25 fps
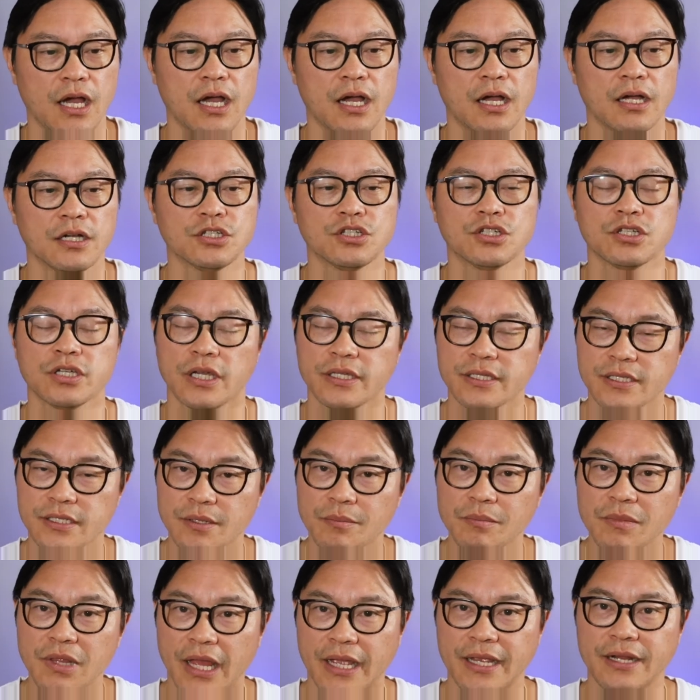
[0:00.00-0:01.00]
uh, shed
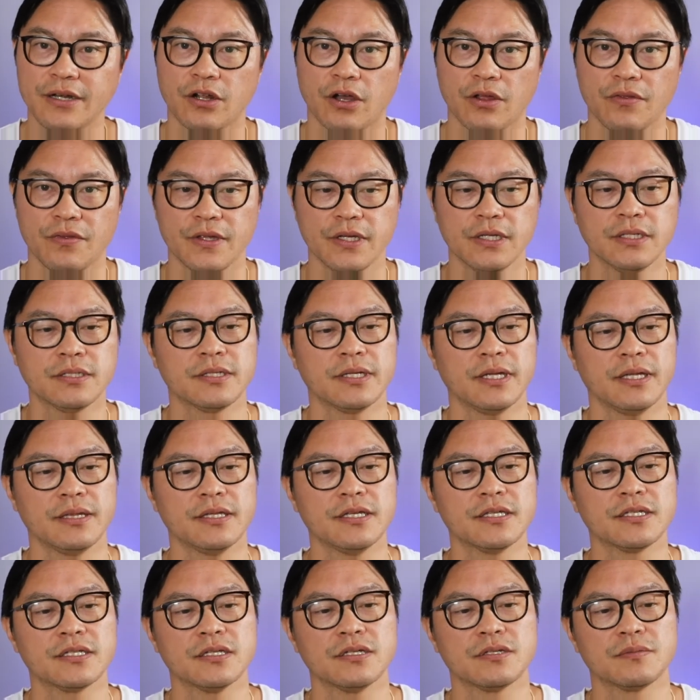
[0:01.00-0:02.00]
some light on this,
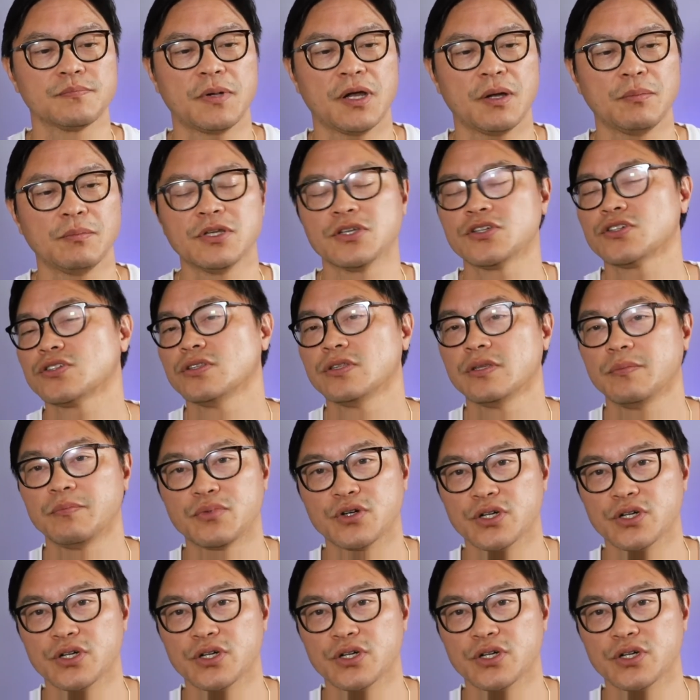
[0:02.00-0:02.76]
and this is published in the